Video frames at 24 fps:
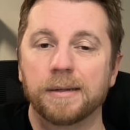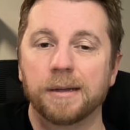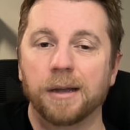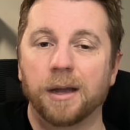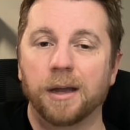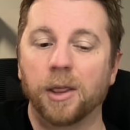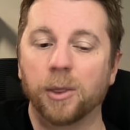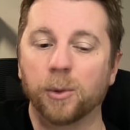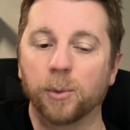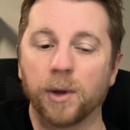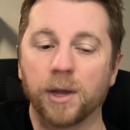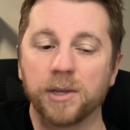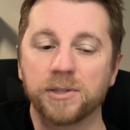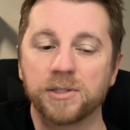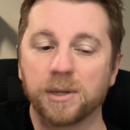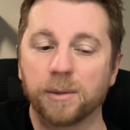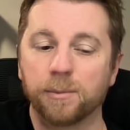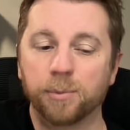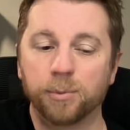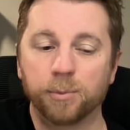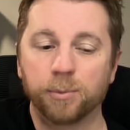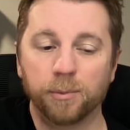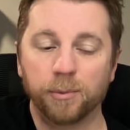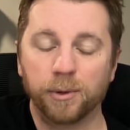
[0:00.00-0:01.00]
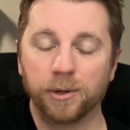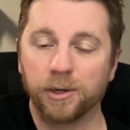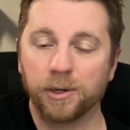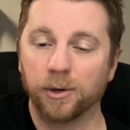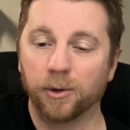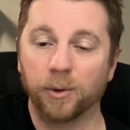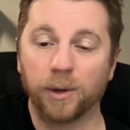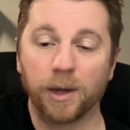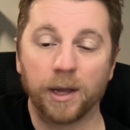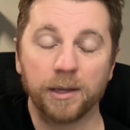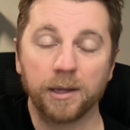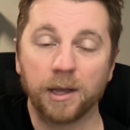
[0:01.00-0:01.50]
Otherwise, you
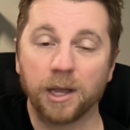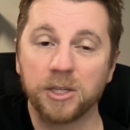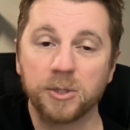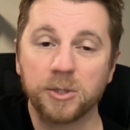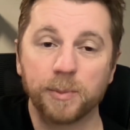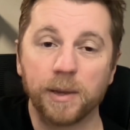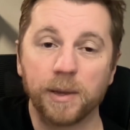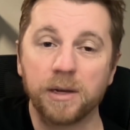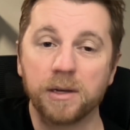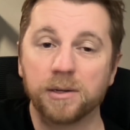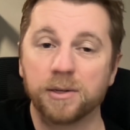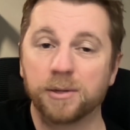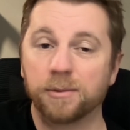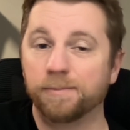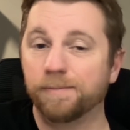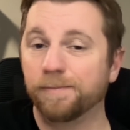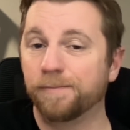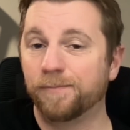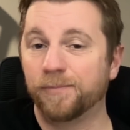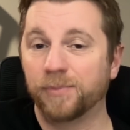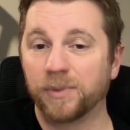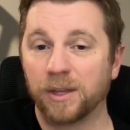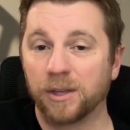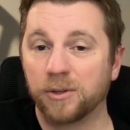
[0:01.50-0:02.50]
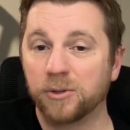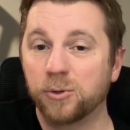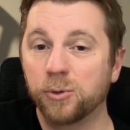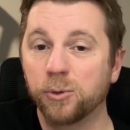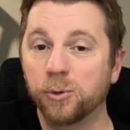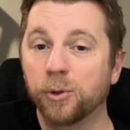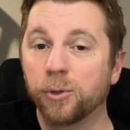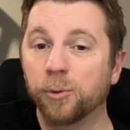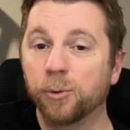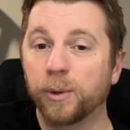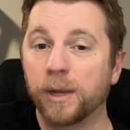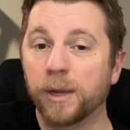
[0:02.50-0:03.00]
know, I spend 2
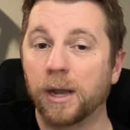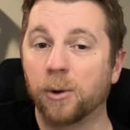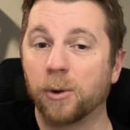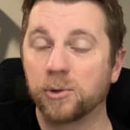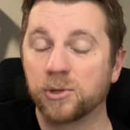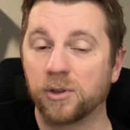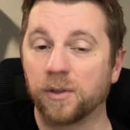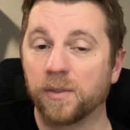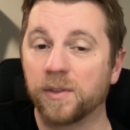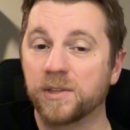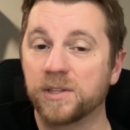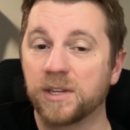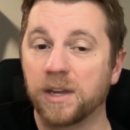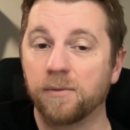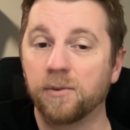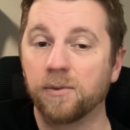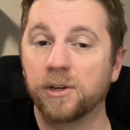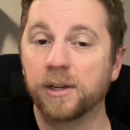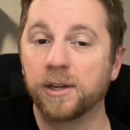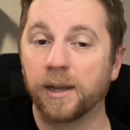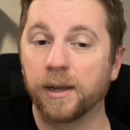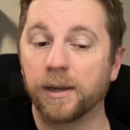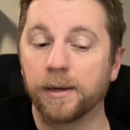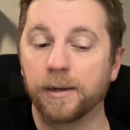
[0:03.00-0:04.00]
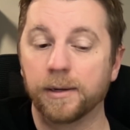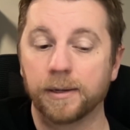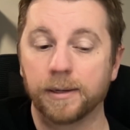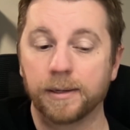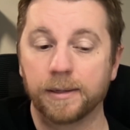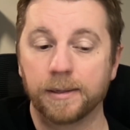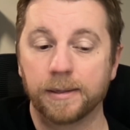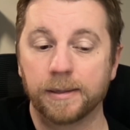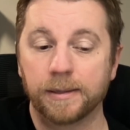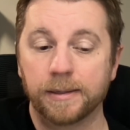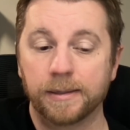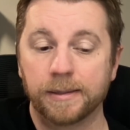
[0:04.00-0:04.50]
to 3 hours on this every day,
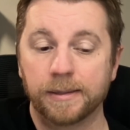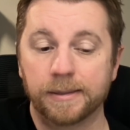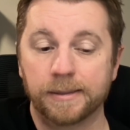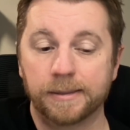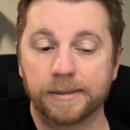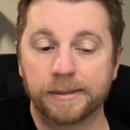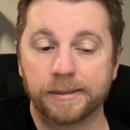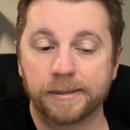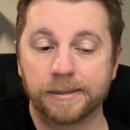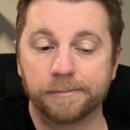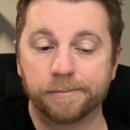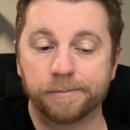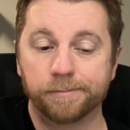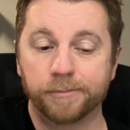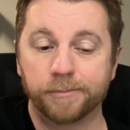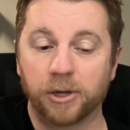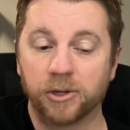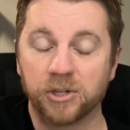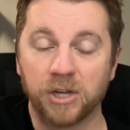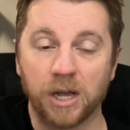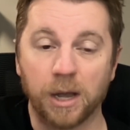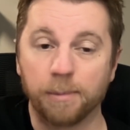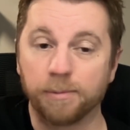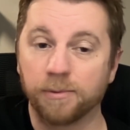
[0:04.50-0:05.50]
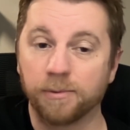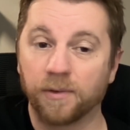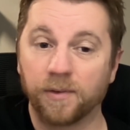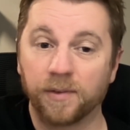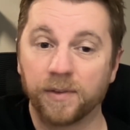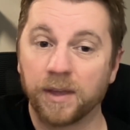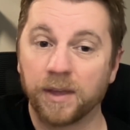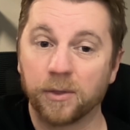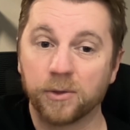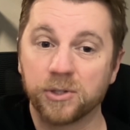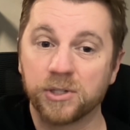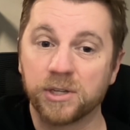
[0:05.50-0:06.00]
on top of all
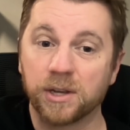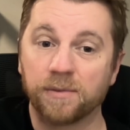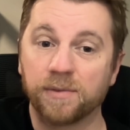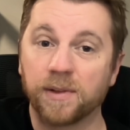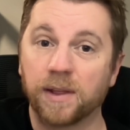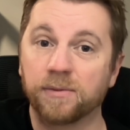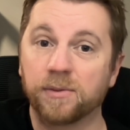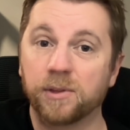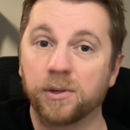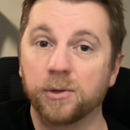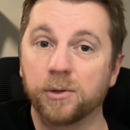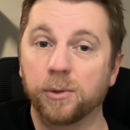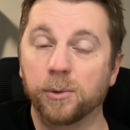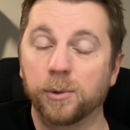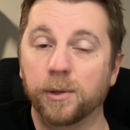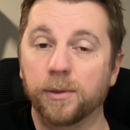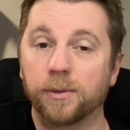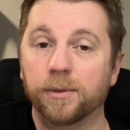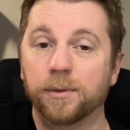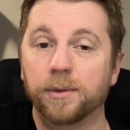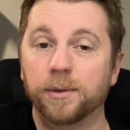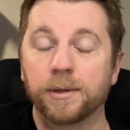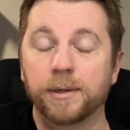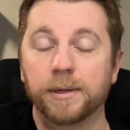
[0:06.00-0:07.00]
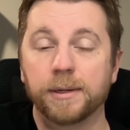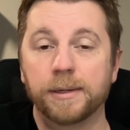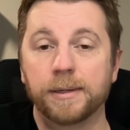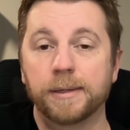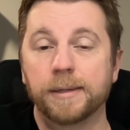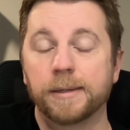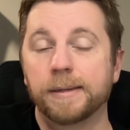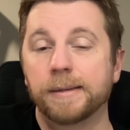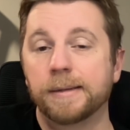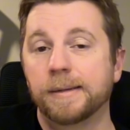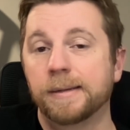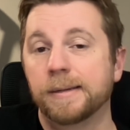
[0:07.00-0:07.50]
the other stuff I have to do with,
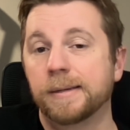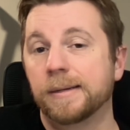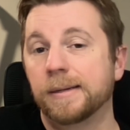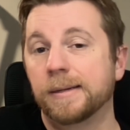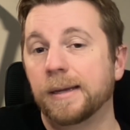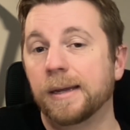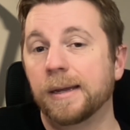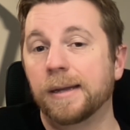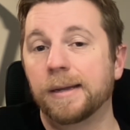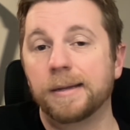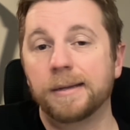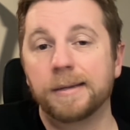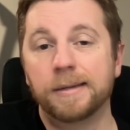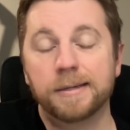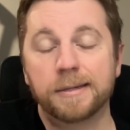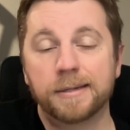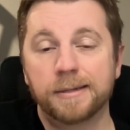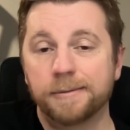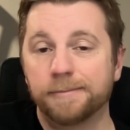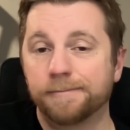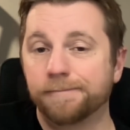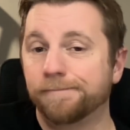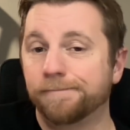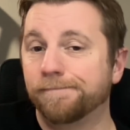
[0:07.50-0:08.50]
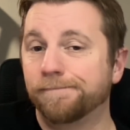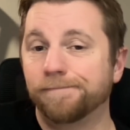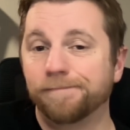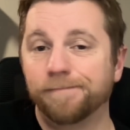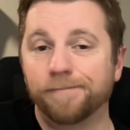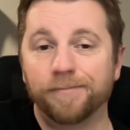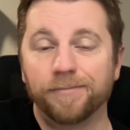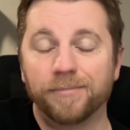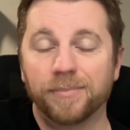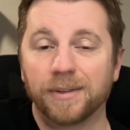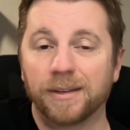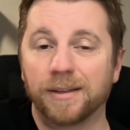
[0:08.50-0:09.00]
and
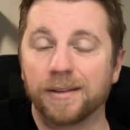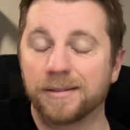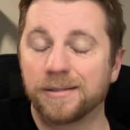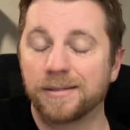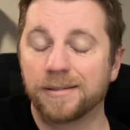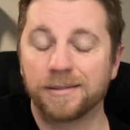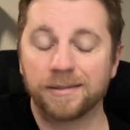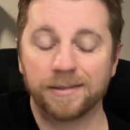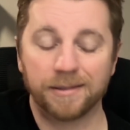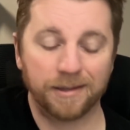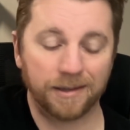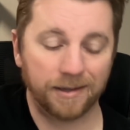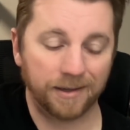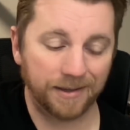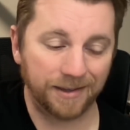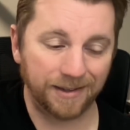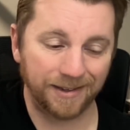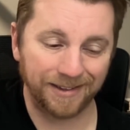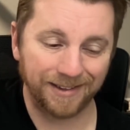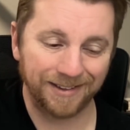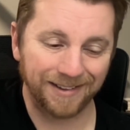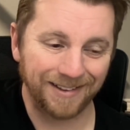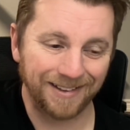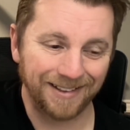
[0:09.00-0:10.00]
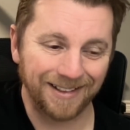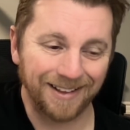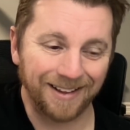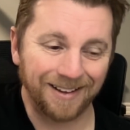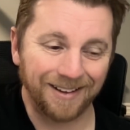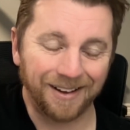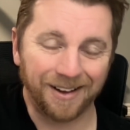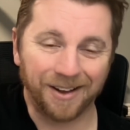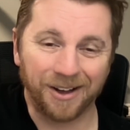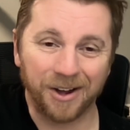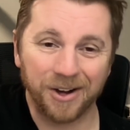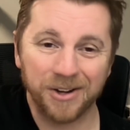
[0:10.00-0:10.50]
it's
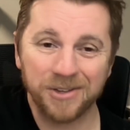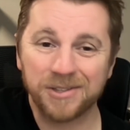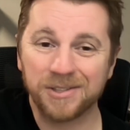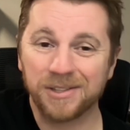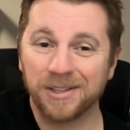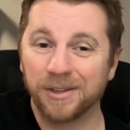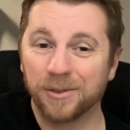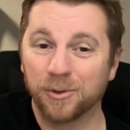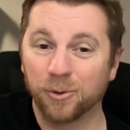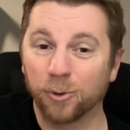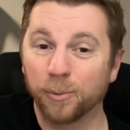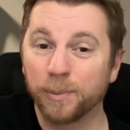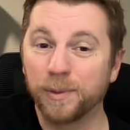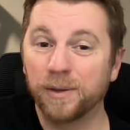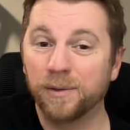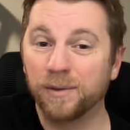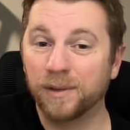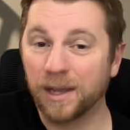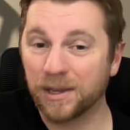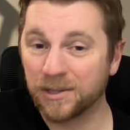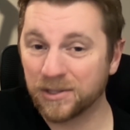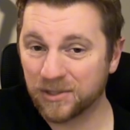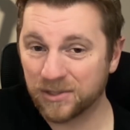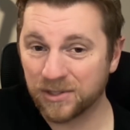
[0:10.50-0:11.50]
honestly, there will be less